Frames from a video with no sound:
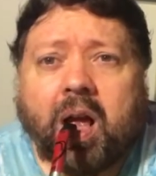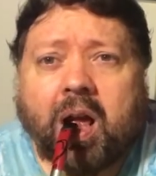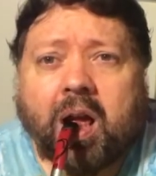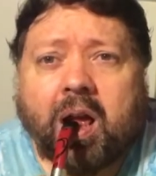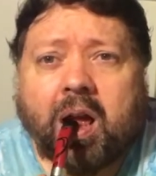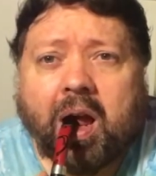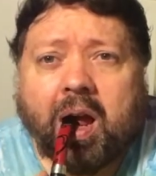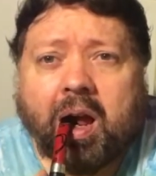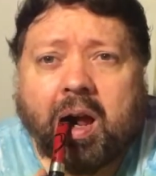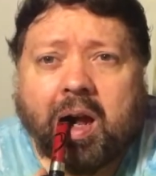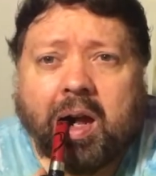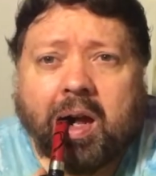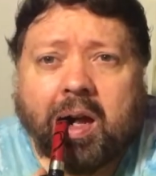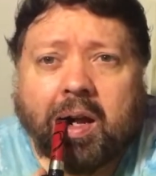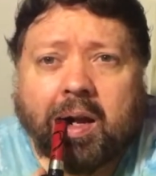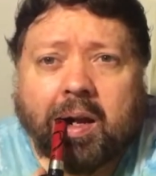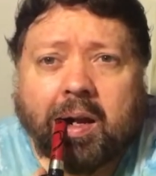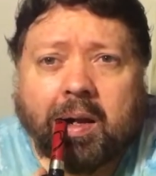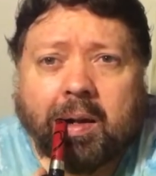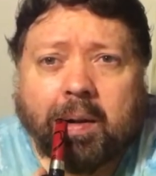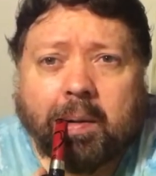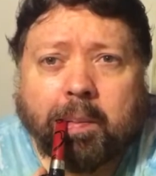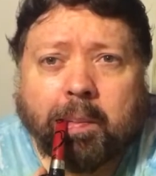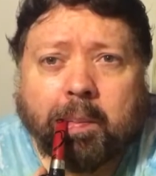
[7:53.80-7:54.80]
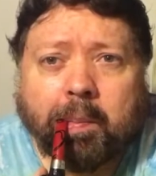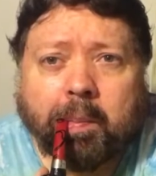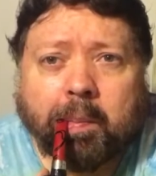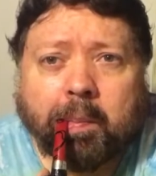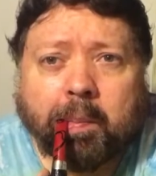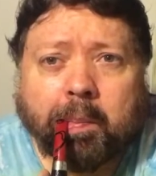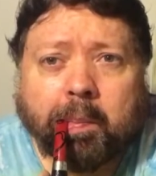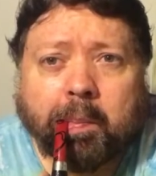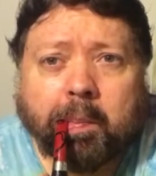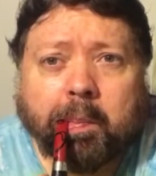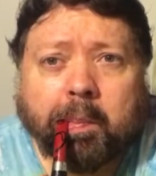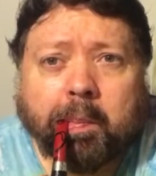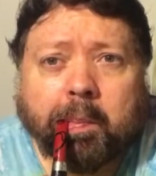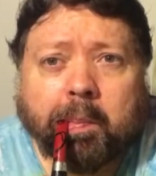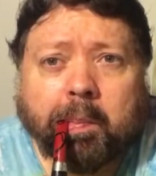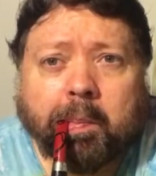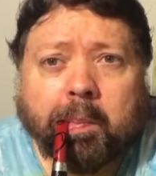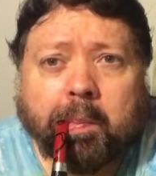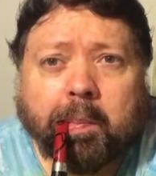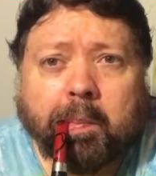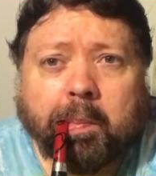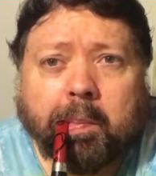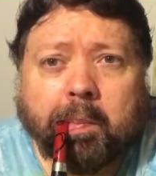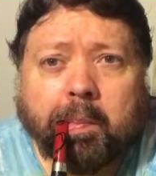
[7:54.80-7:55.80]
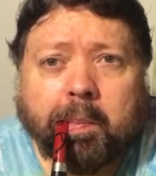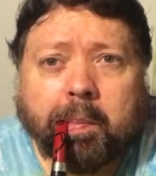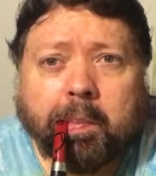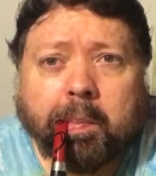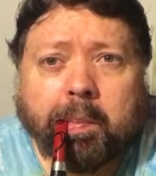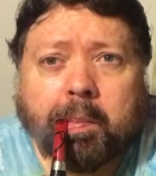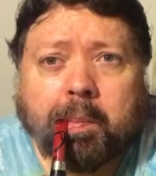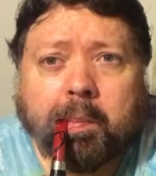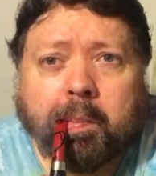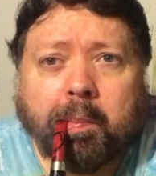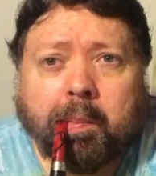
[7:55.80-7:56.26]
[no speech]